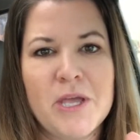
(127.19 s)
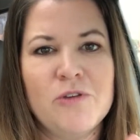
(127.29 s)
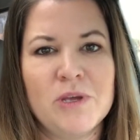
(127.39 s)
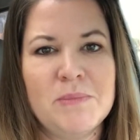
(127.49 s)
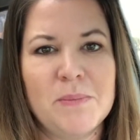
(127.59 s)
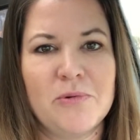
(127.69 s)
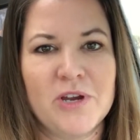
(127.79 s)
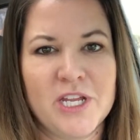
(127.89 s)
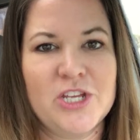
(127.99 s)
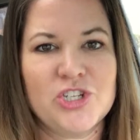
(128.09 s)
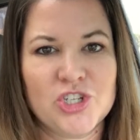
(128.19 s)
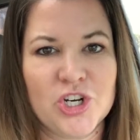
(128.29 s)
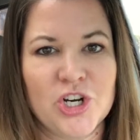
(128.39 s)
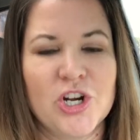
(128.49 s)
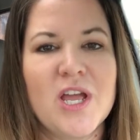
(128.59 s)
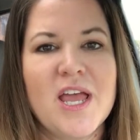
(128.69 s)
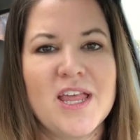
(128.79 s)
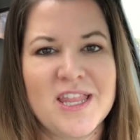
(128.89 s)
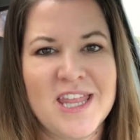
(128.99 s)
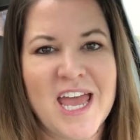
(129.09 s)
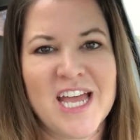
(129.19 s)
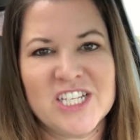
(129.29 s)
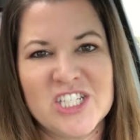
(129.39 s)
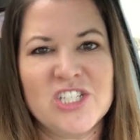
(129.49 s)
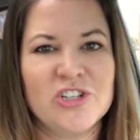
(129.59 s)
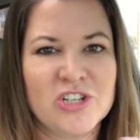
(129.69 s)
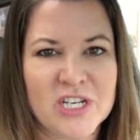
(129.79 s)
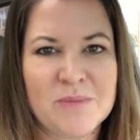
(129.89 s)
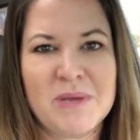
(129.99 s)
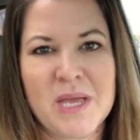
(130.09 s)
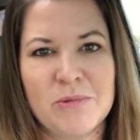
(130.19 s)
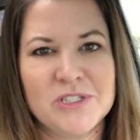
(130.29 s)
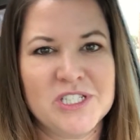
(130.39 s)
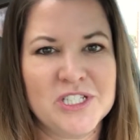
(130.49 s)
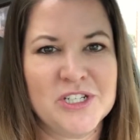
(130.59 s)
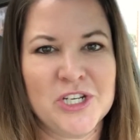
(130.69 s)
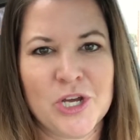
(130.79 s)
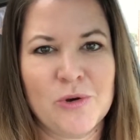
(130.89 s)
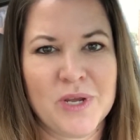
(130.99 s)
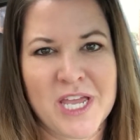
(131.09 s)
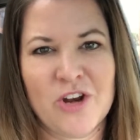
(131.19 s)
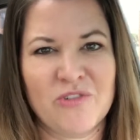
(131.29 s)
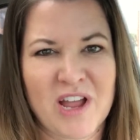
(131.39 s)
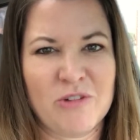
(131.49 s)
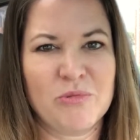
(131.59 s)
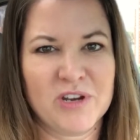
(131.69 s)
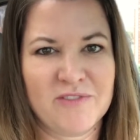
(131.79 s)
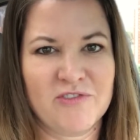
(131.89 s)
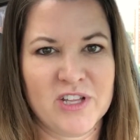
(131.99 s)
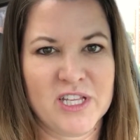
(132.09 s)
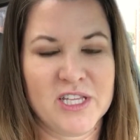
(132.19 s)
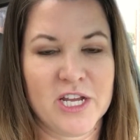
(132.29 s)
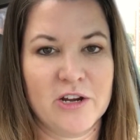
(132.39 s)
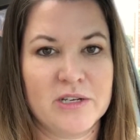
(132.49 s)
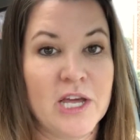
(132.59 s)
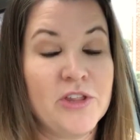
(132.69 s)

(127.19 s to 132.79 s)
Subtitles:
but you can be pretty sure that you're going to be able to, you know, get around pretty freely there.